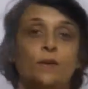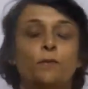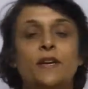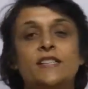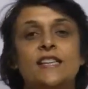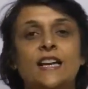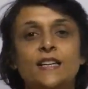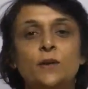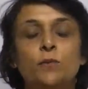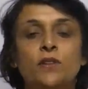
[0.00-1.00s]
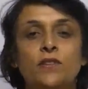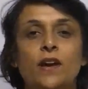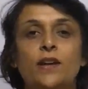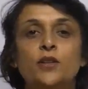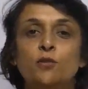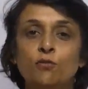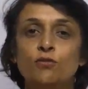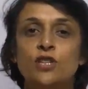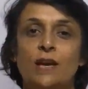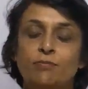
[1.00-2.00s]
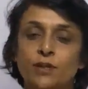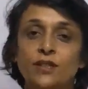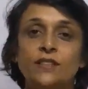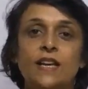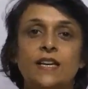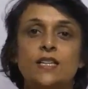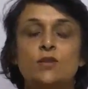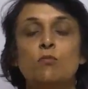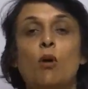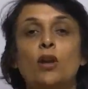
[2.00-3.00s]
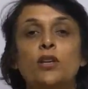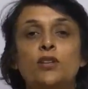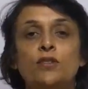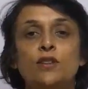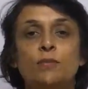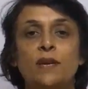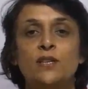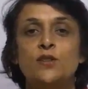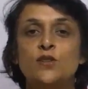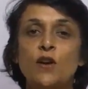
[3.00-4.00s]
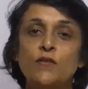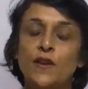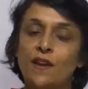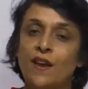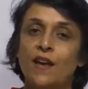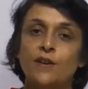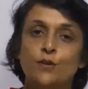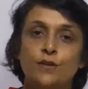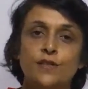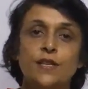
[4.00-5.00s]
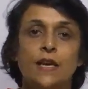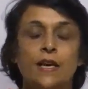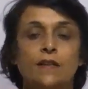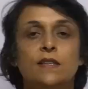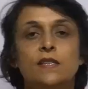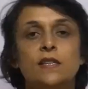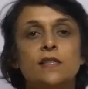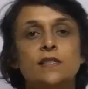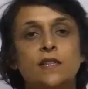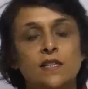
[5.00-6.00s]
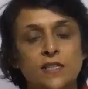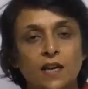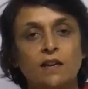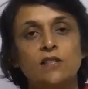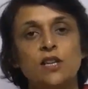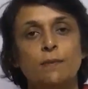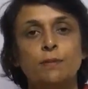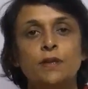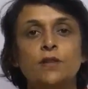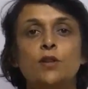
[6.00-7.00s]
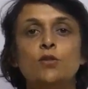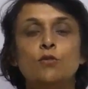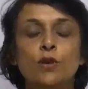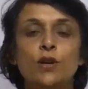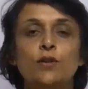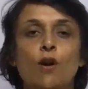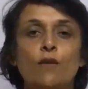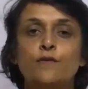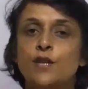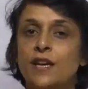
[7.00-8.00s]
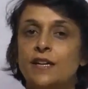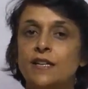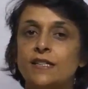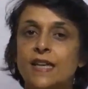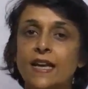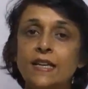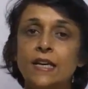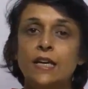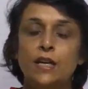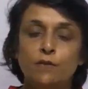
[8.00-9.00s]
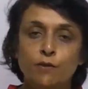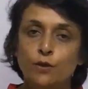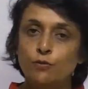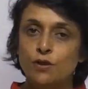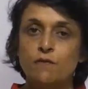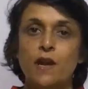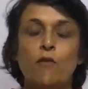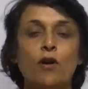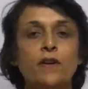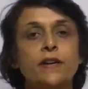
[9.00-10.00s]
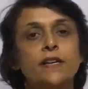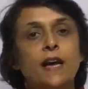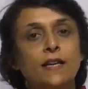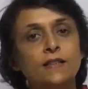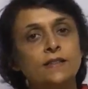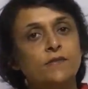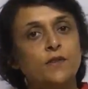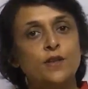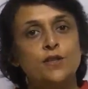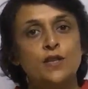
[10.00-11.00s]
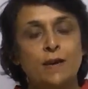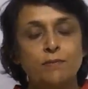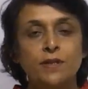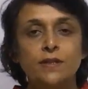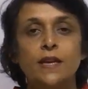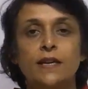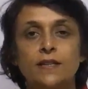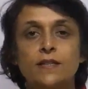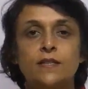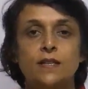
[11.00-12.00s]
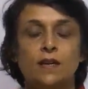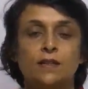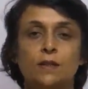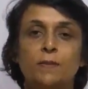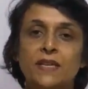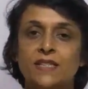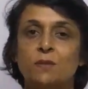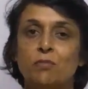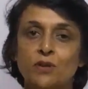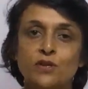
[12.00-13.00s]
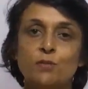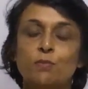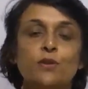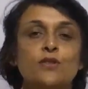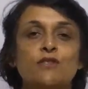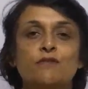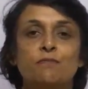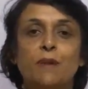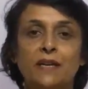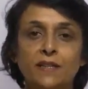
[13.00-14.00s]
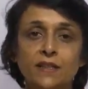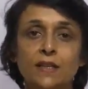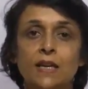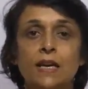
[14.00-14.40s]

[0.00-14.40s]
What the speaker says: We are starting with a new chapter, that is molecular basis of inheritance. This is the second chapter in the unit of genetics and evolution. We have already done the first chapter, that is the basic principles of Mendel